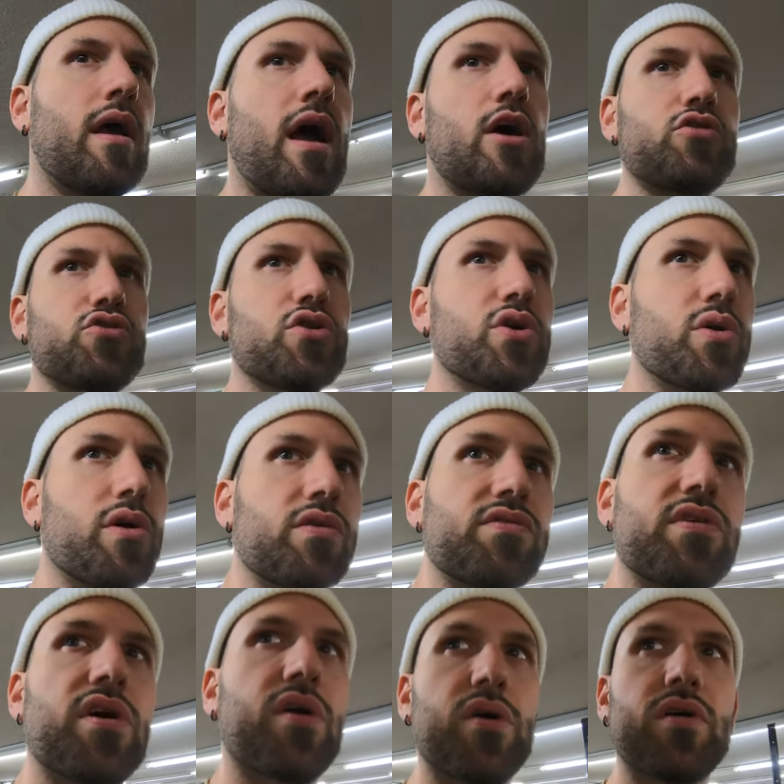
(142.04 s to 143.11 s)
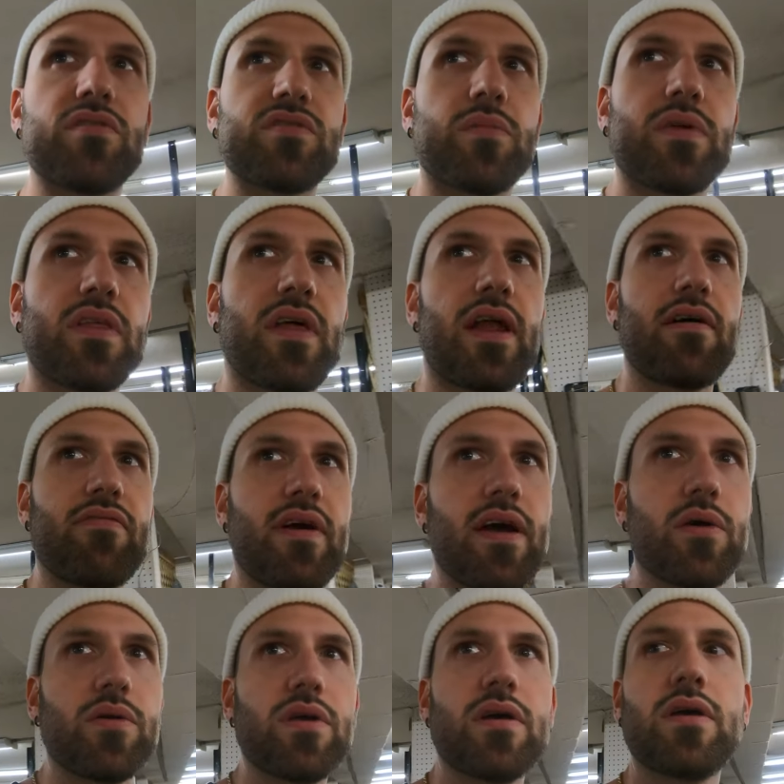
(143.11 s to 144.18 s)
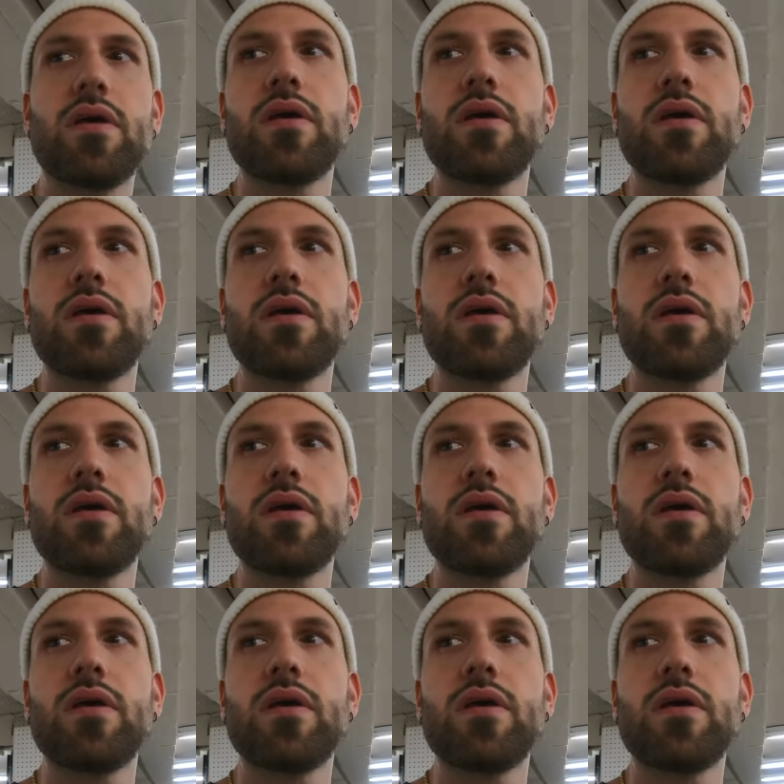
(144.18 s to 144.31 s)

I'll show you also something that I found.